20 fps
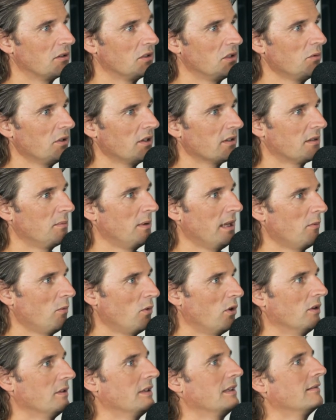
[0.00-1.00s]
Do you want to explain
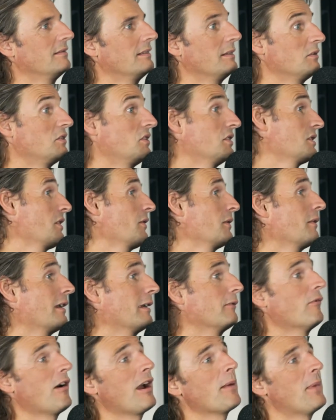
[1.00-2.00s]
what, just going
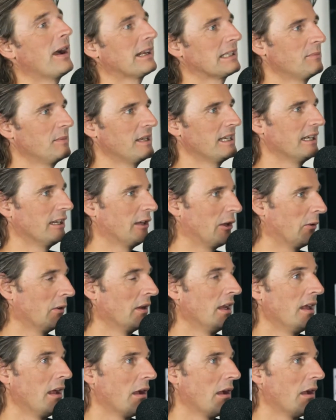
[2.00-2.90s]
right back to the beginning, you know,